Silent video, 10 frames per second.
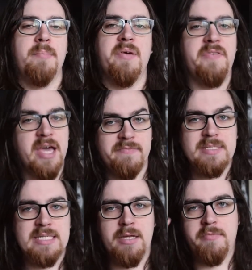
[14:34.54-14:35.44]
If you haven't
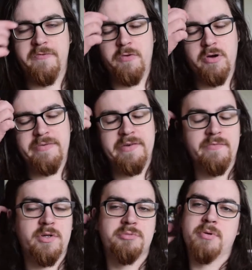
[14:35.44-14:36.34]
seen it before, if you haven't
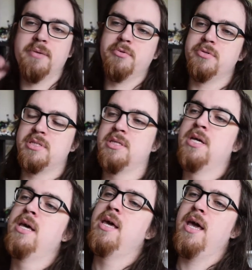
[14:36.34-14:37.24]
watched Rebels,
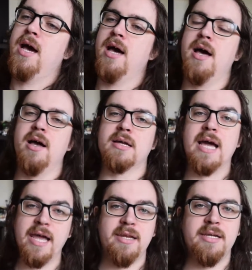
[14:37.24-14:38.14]

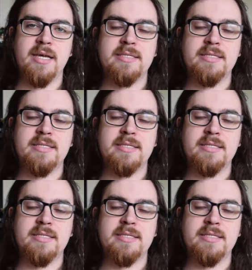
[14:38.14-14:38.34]
Kanan